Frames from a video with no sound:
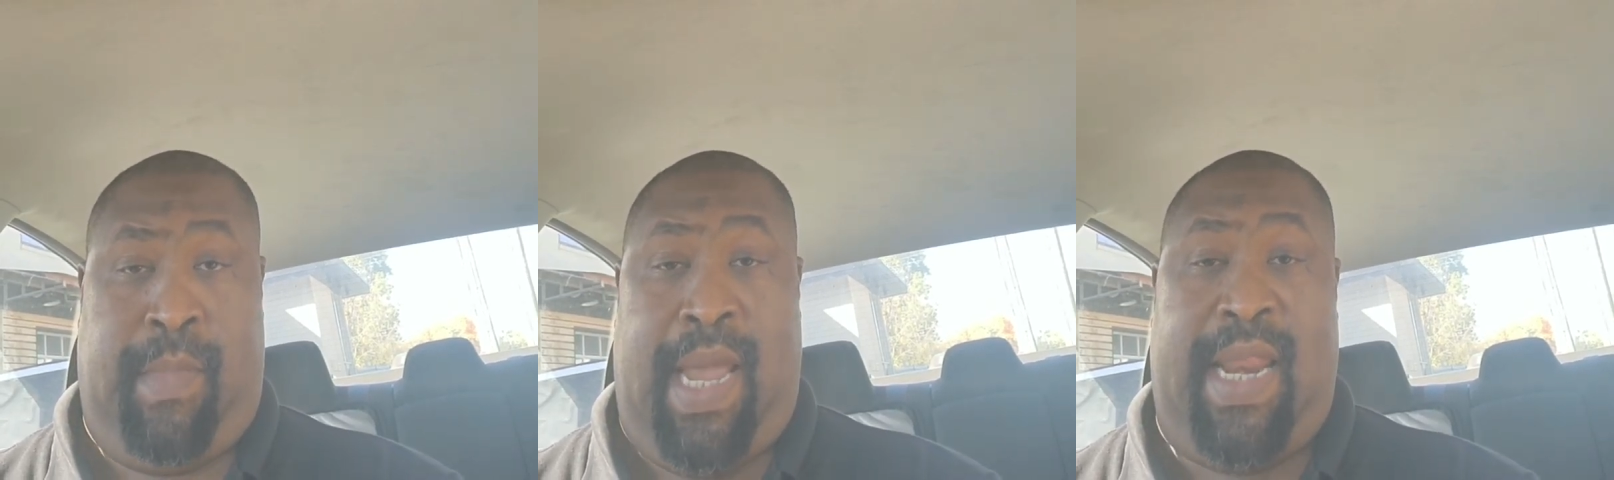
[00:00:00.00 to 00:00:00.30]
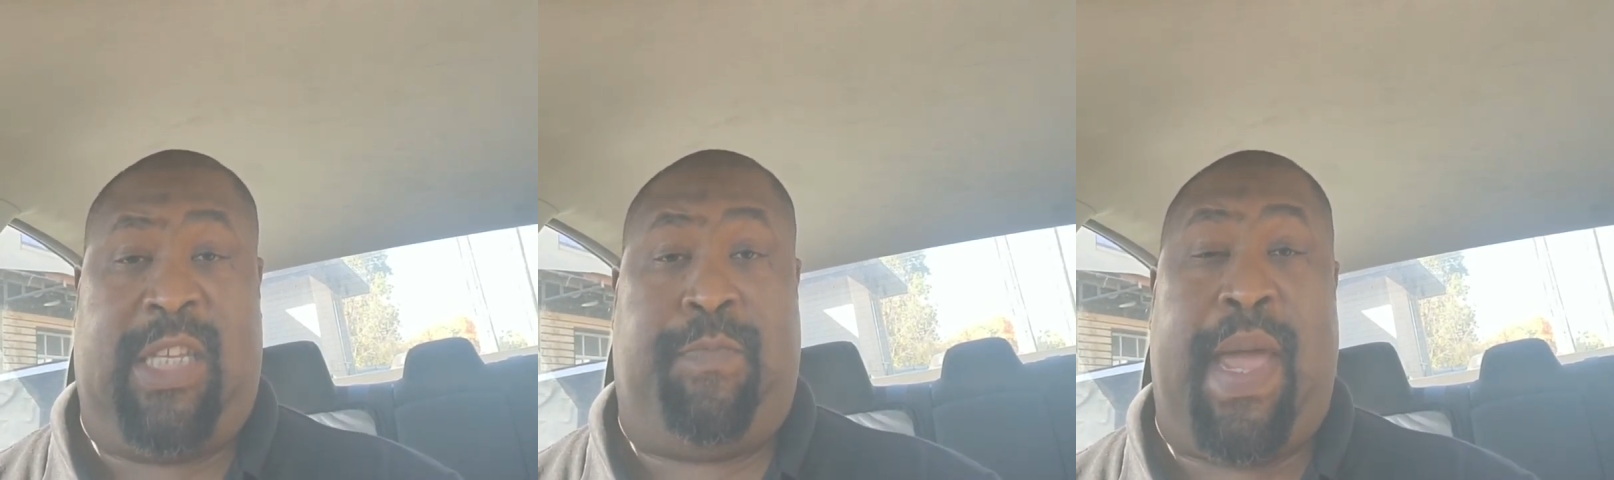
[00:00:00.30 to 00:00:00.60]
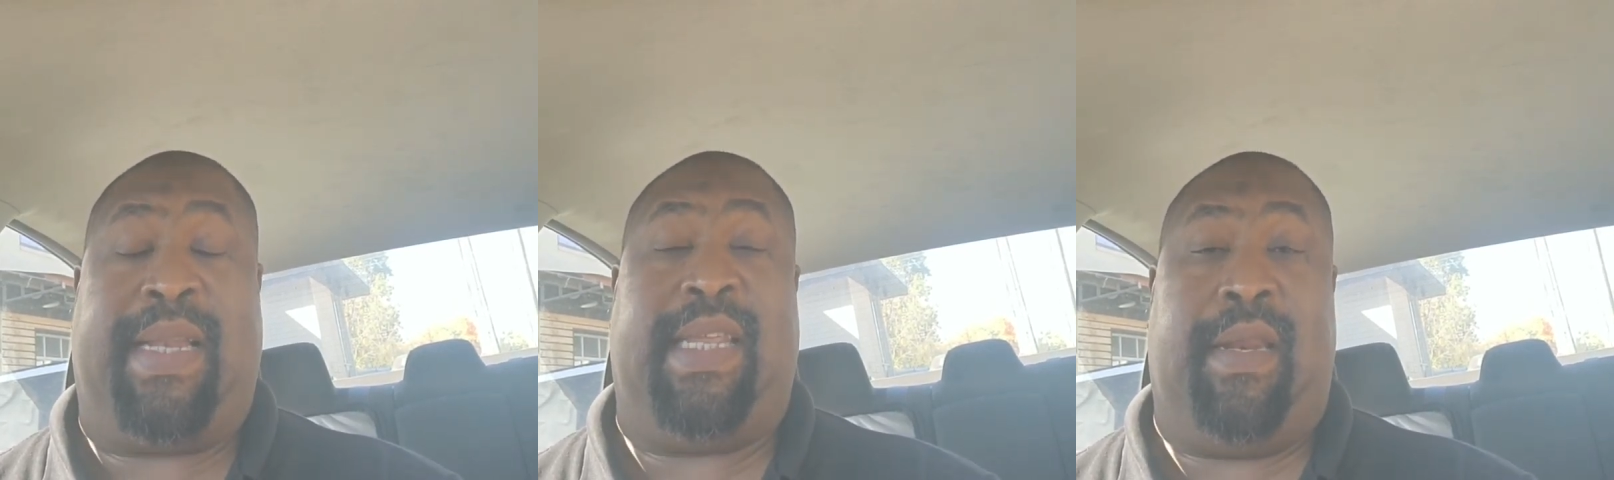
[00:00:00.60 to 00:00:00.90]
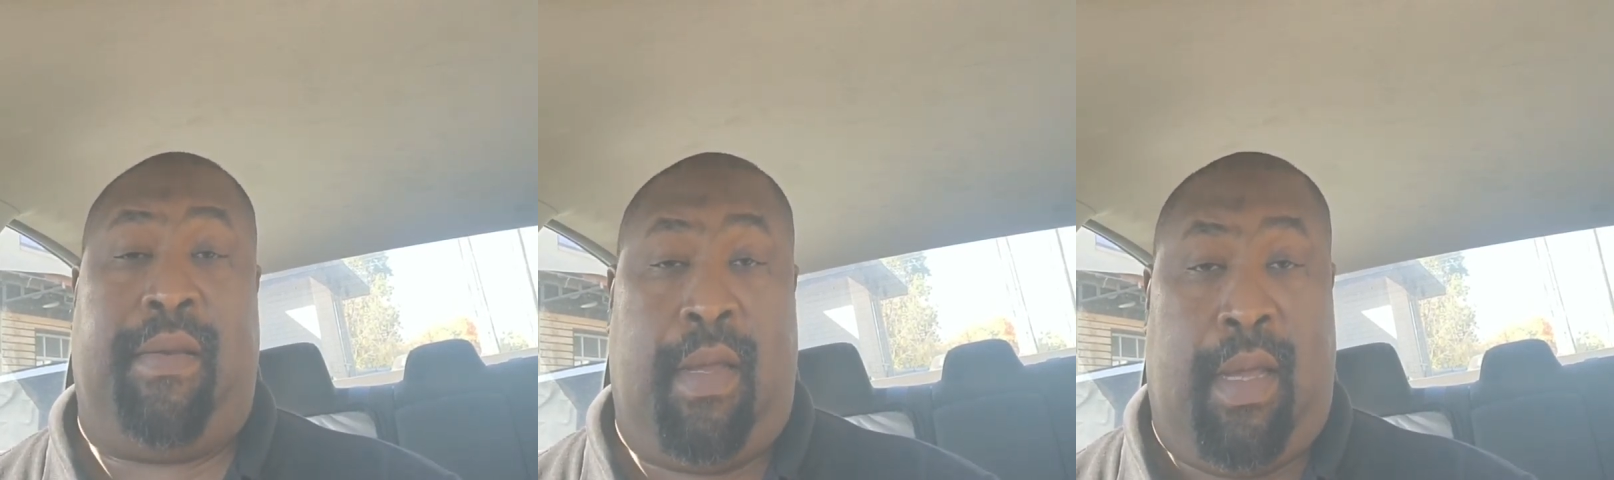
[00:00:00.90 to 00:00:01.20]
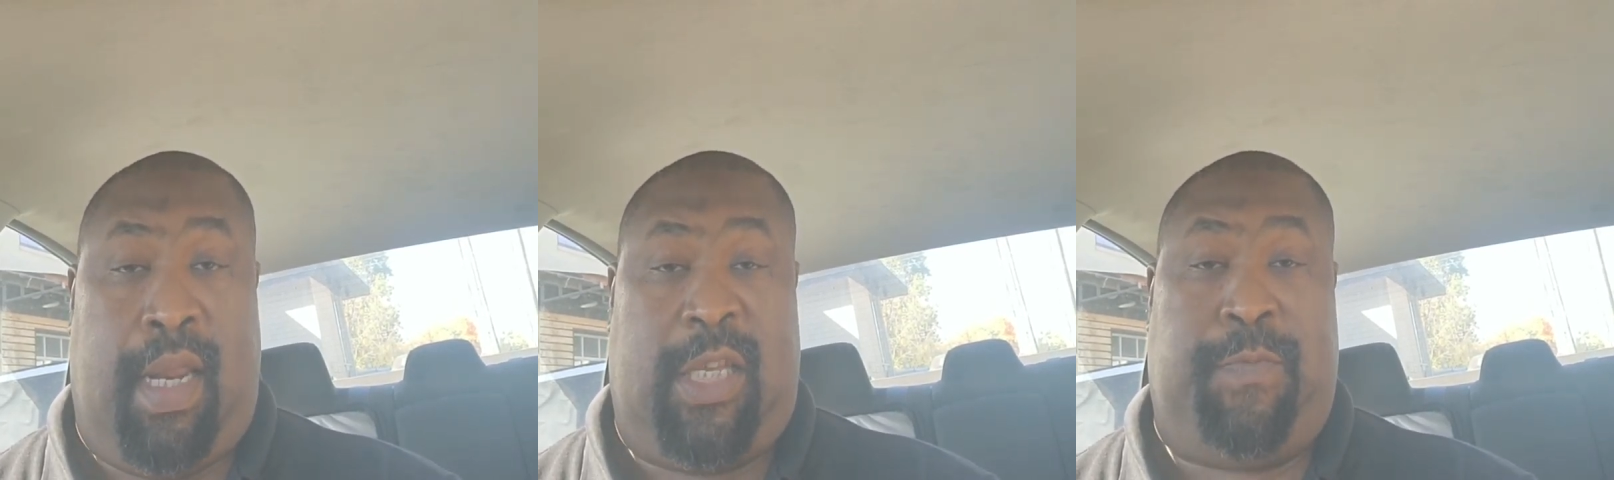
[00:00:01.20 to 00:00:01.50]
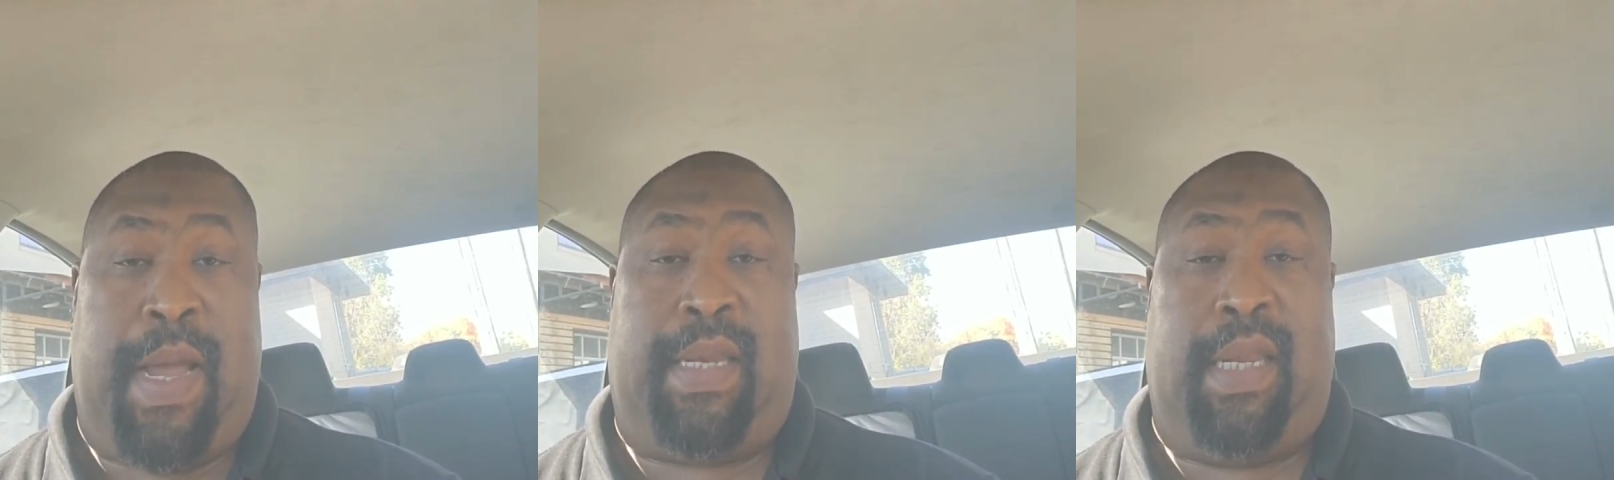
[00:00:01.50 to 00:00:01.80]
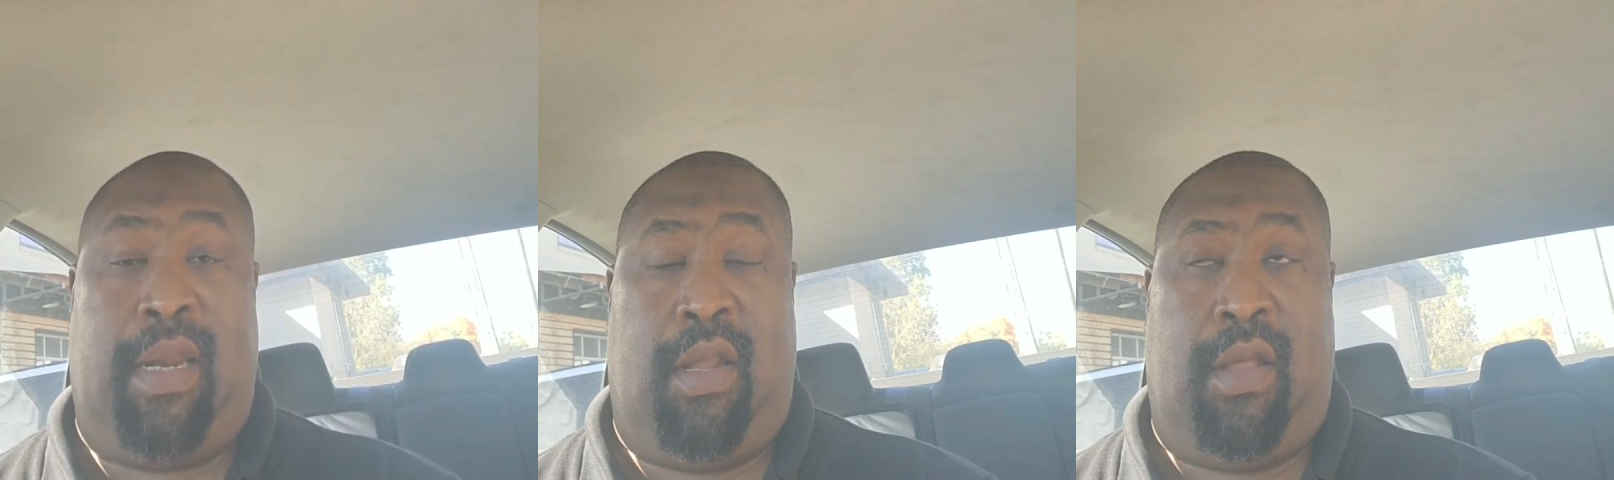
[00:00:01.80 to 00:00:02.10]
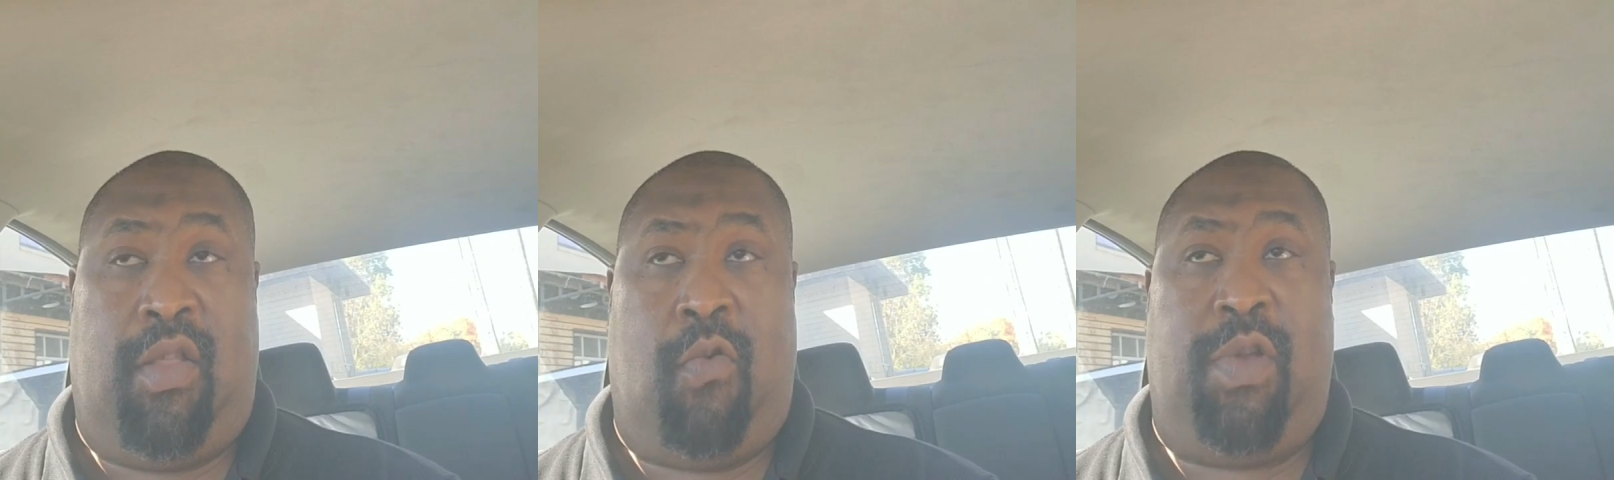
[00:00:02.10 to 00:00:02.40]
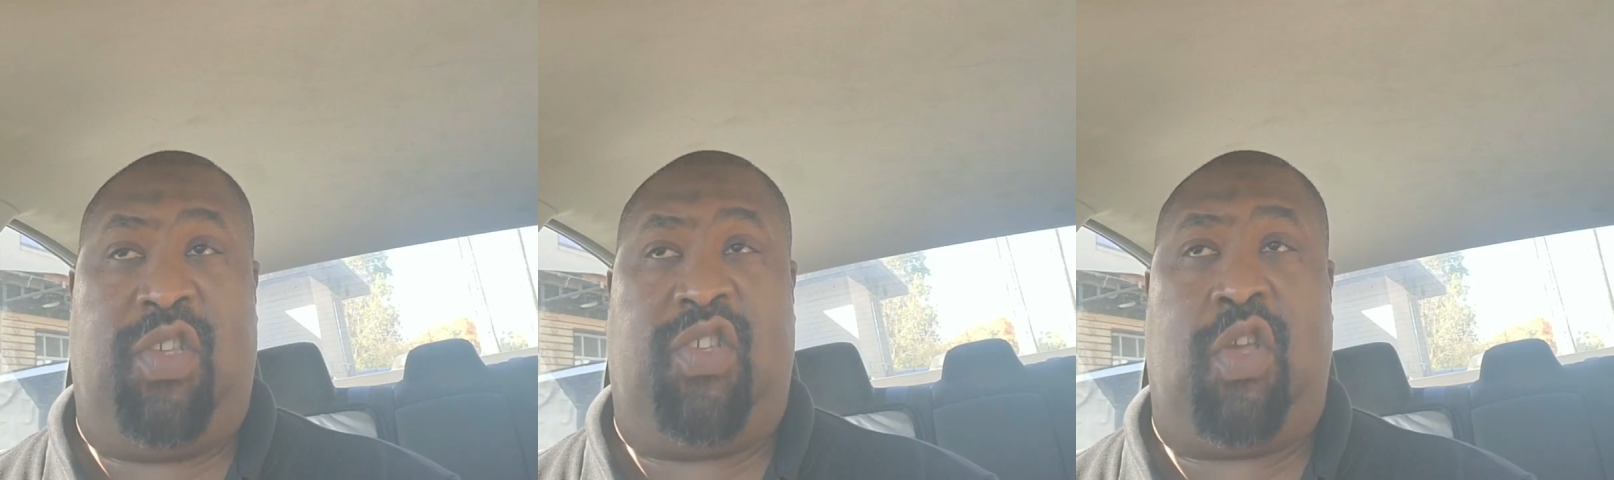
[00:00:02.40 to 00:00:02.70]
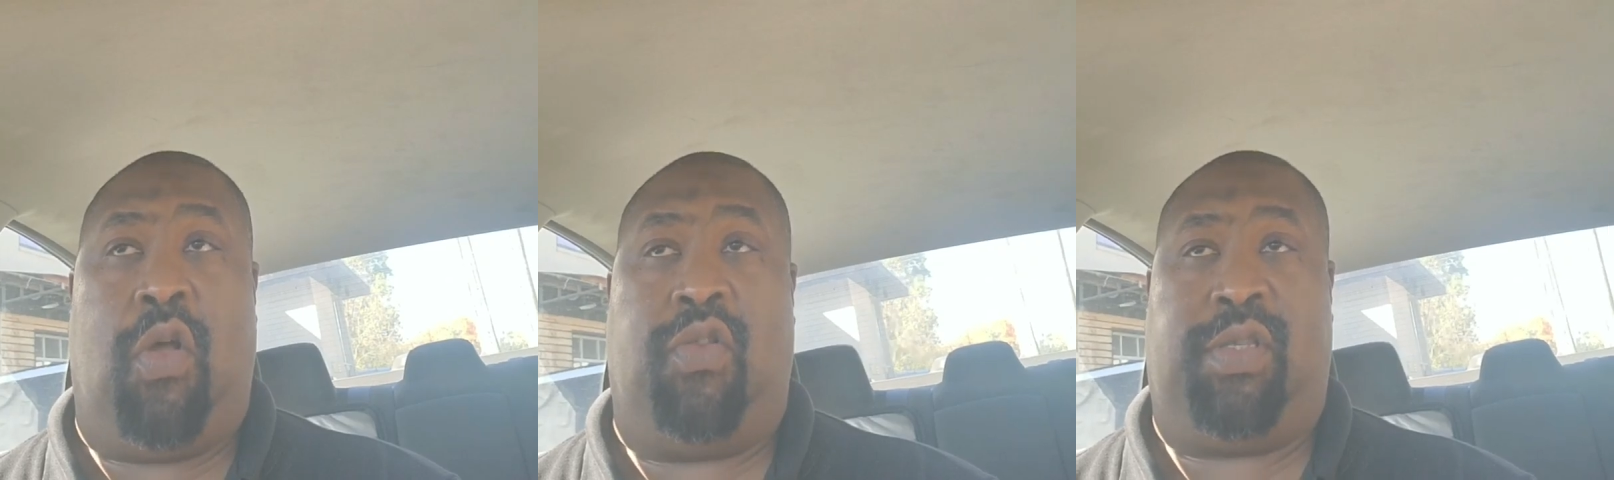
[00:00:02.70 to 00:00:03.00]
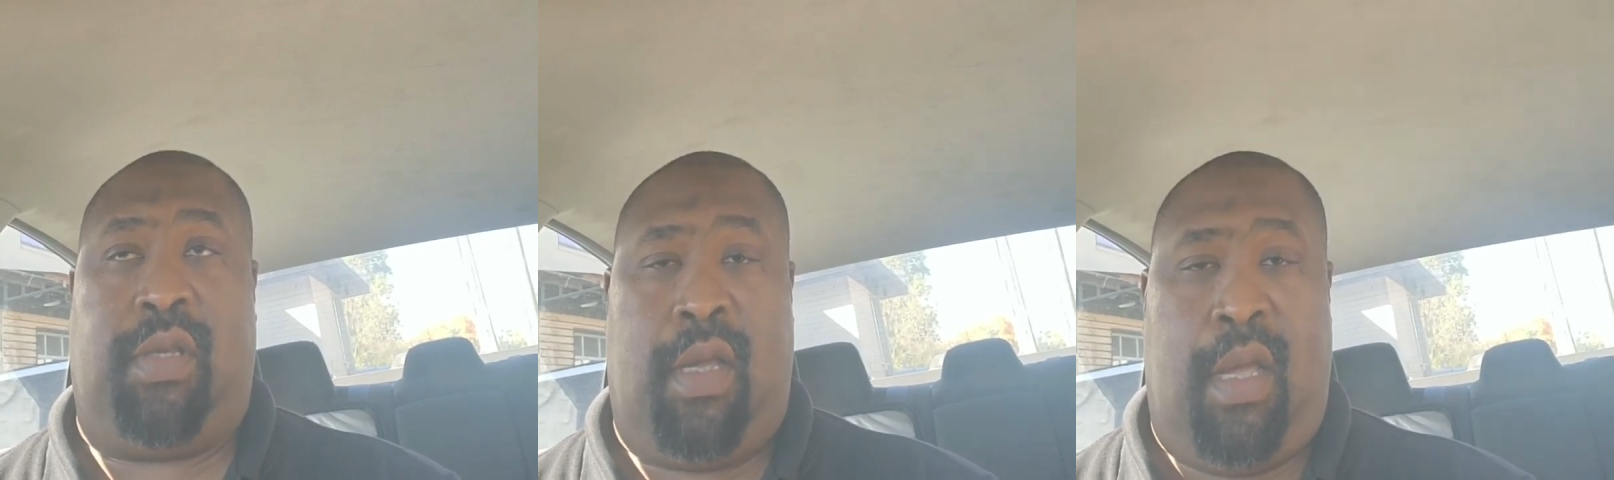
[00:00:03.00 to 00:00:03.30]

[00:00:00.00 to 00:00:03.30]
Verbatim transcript: and expecting and expecting the results